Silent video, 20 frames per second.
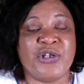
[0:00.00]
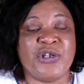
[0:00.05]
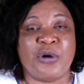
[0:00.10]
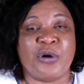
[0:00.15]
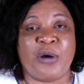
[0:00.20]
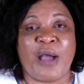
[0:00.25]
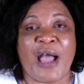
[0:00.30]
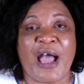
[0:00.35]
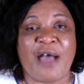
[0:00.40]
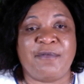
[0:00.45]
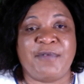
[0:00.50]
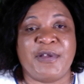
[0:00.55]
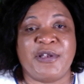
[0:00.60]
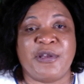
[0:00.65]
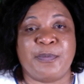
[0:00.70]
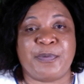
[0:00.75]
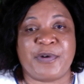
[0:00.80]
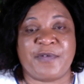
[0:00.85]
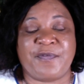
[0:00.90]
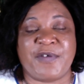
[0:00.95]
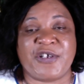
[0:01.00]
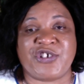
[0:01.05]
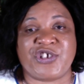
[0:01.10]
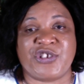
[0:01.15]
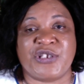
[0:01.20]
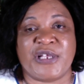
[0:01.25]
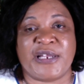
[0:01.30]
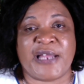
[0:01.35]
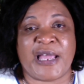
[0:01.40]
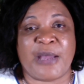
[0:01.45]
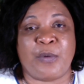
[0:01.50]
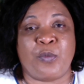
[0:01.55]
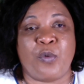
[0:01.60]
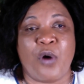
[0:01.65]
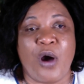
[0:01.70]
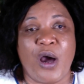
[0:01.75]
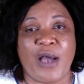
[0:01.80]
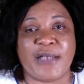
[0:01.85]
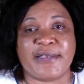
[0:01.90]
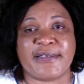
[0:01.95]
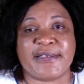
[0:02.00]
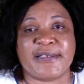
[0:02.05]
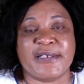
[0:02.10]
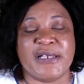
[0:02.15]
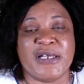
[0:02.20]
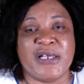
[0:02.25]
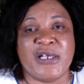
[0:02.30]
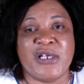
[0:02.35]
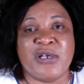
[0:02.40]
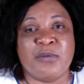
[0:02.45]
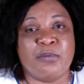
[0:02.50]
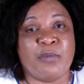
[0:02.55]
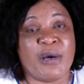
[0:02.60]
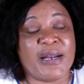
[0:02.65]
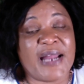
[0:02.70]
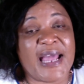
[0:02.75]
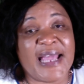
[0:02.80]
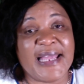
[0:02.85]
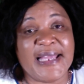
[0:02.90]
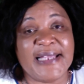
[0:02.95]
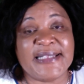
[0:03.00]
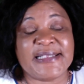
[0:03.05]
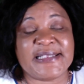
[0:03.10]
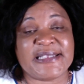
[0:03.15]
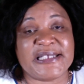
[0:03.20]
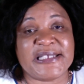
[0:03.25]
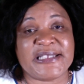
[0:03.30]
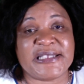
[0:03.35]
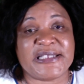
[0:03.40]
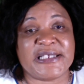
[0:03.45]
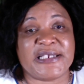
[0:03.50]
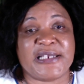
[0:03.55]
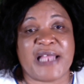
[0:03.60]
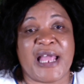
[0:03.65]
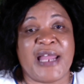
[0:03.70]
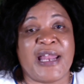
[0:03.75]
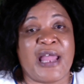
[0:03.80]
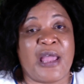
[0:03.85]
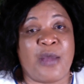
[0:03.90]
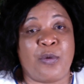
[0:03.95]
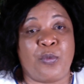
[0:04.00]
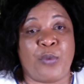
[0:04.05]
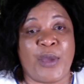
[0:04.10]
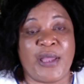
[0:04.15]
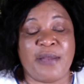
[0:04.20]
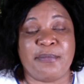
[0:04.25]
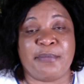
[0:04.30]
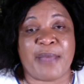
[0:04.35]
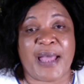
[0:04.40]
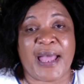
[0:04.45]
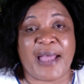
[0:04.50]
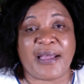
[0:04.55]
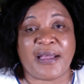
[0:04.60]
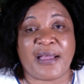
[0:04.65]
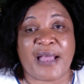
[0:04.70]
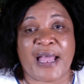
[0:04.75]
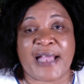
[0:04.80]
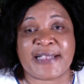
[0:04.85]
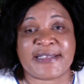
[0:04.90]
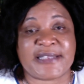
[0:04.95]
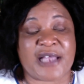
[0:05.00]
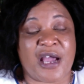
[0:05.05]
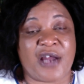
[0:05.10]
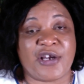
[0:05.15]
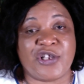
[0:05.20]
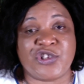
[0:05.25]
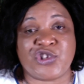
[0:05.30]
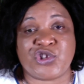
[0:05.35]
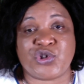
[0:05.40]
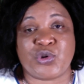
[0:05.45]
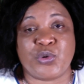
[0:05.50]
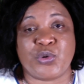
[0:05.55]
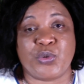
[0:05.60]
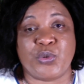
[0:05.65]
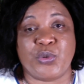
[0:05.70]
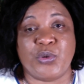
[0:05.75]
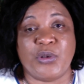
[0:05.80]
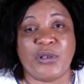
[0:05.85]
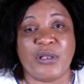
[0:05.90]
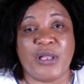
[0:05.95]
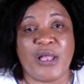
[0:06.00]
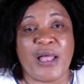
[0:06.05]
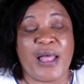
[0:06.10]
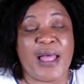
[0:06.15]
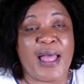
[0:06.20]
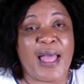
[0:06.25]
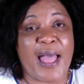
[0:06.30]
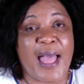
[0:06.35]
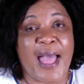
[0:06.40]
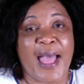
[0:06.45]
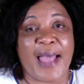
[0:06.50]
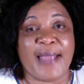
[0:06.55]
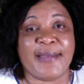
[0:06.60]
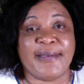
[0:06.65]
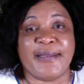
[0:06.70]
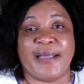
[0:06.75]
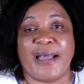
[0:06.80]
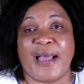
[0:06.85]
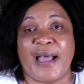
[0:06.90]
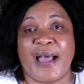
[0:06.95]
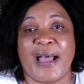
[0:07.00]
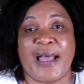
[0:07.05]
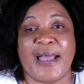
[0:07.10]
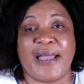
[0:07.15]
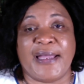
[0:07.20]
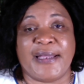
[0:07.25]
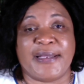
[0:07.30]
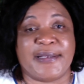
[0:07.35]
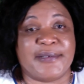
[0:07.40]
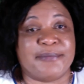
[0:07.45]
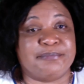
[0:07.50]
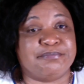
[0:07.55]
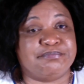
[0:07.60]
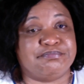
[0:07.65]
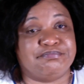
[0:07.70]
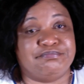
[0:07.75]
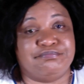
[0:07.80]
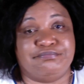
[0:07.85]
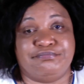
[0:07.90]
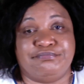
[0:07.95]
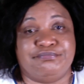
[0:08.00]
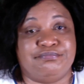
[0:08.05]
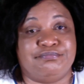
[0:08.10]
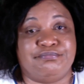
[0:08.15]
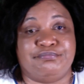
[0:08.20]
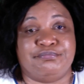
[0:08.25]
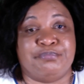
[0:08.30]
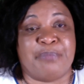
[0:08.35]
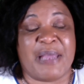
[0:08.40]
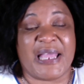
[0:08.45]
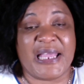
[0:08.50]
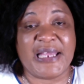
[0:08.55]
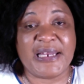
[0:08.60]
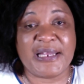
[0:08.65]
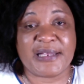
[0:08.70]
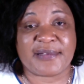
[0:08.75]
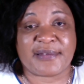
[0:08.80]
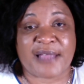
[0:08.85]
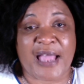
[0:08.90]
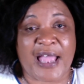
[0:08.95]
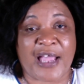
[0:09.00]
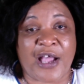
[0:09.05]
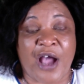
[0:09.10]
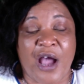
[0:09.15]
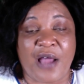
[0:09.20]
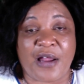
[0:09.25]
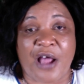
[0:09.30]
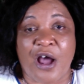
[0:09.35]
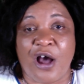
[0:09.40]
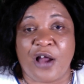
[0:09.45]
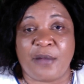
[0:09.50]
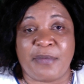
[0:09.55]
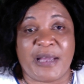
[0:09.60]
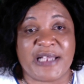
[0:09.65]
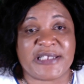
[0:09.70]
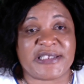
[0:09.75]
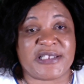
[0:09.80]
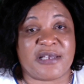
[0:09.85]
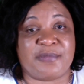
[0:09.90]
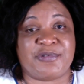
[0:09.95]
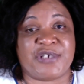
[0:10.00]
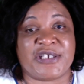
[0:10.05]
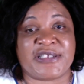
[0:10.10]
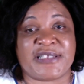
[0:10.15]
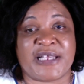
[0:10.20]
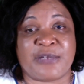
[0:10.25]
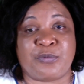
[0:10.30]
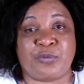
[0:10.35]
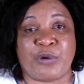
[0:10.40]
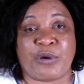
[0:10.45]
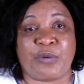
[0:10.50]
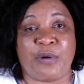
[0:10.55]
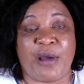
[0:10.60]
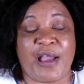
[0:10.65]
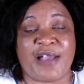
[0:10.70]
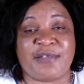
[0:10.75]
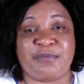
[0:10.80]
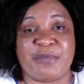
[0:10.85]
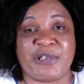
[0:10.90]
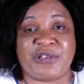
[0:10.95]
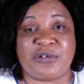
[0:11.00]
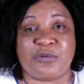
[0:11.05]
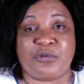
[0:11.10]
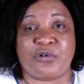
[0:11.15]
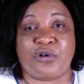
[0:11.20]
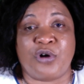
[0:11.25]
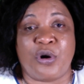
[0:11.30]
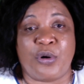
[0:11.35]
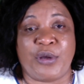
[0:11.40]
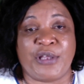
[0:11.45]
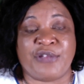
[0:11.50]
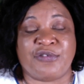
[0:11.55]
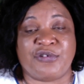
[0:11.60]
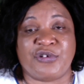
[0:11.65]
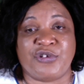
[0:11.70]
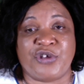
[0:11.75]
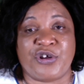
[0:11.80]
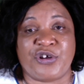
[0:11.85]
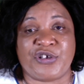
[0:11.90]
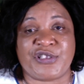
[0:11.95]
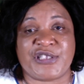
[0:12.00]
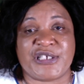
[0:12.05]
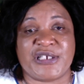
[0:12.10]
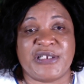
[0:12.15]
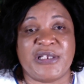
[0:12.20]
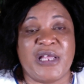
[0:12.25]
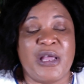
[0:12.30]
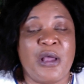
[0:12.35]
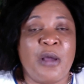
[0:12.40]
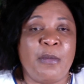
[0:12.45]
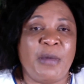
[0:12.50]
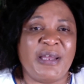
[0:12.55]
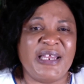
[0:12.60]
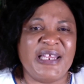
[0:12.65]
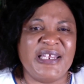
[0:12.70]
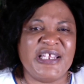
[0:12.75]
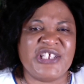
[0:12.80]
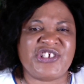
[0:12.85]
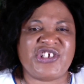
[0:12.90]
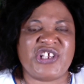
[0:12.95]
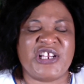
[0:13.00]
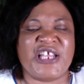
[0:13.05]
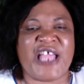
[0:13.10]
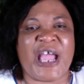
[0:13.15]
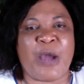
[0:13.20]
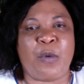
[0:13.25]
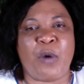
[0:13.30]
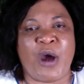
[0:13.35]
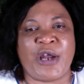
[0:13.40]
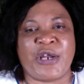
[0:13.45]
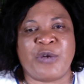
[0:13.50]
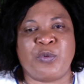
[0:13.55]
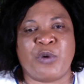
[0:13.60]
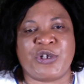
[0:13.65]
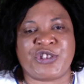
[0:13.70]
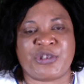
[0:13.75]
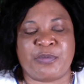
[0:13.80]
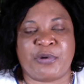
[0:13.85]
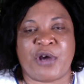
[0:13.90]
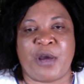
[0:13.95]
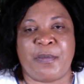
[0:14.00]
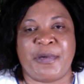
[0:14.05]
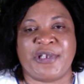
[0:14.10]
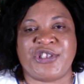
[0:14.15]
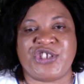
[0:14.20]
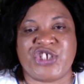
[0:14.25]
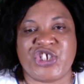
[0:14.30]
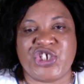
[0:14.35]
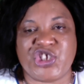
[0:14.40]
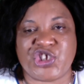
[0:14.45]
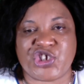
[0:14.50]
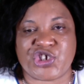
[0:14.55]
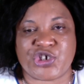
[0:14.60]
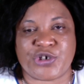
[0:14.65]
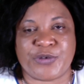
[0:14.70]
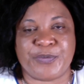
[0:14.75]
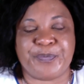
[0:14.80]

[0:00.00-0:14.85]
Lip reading: having the profession that I want. But I insisted, and I went back. I started school, and I made it. I got all my subjects that required me to go into nursing. But initially, I wanted was to become a teacher.